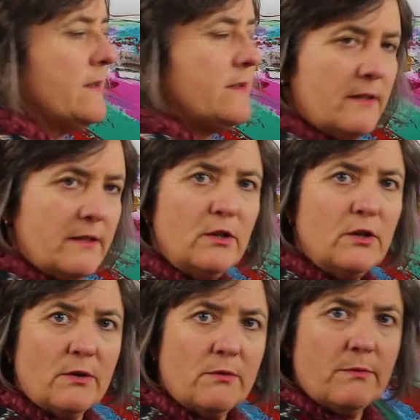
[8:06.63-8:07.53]
So
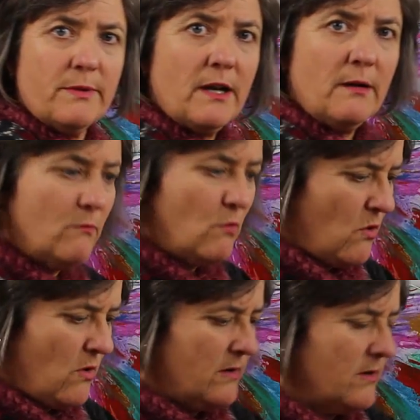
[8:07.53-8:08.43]
it will become
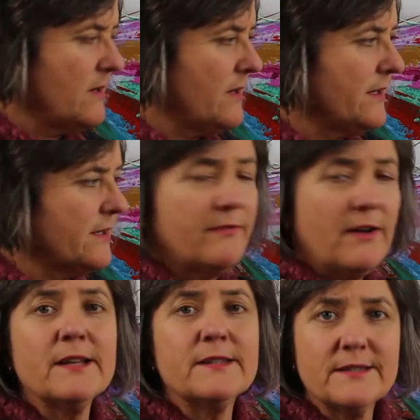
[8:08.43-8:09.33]
more
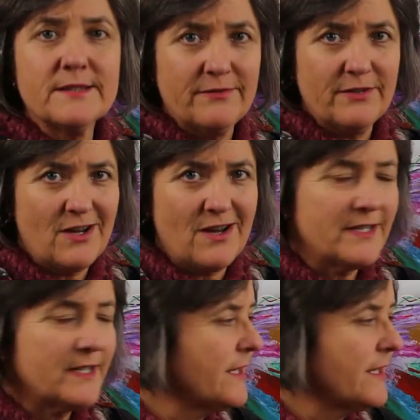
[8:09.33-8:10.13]
advanced, if you like.